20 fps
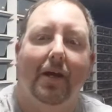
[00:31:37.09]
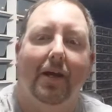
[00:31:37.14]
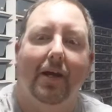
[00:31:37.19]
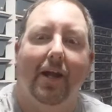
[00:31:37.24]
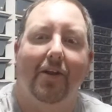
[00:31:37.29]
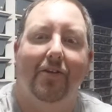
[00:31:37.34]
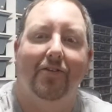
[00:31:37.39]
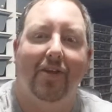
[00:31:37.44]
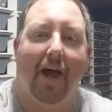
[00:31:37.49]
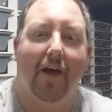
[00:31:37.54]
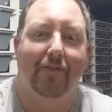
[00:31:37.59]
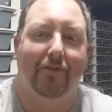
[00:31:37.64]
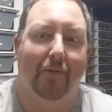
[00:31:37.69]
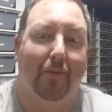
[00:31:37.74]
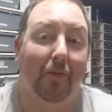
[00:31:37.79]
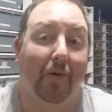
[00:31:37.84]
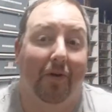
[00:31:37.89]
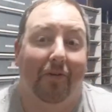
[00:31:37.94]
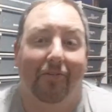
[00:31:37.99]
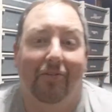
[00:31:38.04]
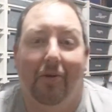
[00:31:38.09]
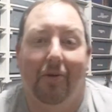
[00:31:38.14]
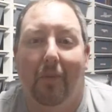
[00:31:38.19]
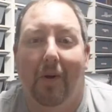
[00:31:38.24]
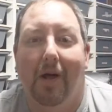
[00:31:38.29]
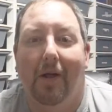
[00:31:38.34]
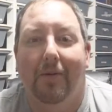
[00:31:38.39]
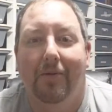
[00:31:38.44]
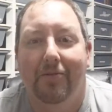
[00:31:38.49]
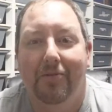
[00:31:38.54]
It just hasn't worked so
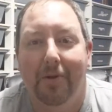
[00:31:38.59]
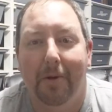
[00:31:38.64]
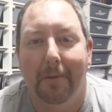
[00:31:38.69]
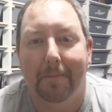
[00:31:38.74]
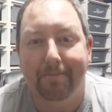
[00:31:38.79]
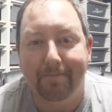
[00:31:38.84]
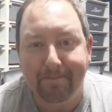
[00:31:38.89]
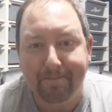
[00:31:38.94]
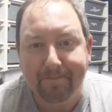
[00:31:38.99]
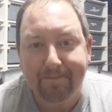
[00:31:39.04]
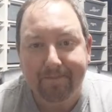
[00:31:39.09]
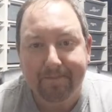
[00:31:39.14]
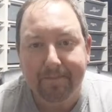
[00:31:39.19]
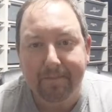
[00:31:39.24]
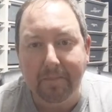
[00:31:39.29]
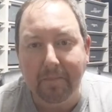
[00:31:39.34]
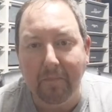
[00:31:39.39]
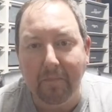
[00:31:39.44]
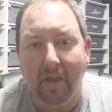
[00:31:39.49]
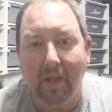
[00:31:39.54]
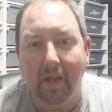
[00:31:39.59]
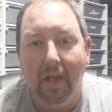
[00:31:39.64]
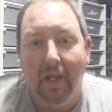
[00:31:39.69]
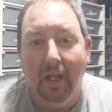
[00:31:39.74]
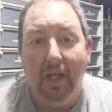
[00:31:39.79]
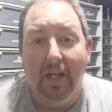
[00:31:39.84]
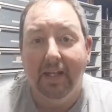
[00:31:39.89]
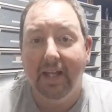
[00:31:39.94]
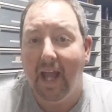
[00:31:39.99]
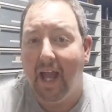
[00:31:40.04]
well. So,
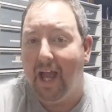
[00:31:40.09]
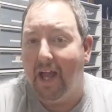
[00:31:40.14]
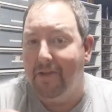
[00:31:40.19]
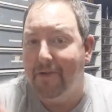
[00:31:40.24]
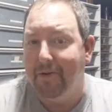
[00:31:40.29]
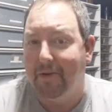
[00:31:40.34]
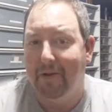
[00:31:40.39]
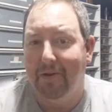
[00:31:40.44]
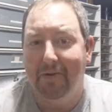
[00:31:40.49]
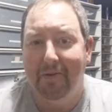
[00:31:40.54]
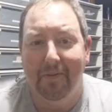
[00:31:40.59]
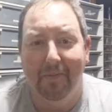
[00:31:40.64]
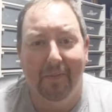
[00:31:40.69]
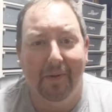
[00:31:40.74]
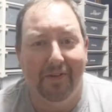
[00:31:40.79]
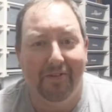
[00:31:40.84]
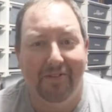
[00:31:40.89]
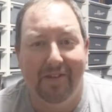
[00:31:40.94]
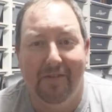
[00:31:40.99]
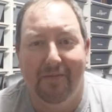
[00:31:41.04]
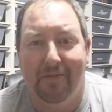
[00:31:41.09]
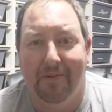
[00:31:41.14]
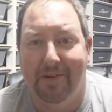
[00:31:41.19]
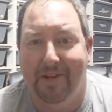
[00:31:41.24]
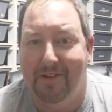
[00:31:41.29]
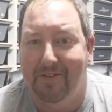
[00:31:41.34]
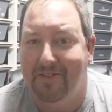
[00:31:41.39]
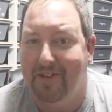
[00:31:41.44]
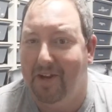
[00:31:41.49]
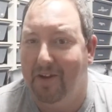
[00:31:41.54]
yeah, and you can do what Sniffle
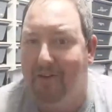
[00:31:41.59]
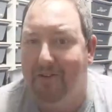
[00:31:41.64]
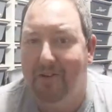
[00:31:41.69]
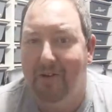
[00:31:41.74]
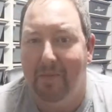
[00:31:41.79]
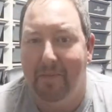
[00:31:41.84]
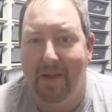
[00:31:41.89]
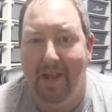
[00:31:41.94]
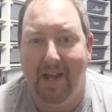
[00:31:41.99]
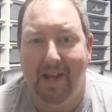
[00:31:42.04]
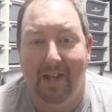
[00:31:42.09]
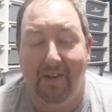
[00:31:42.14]
does there too, man.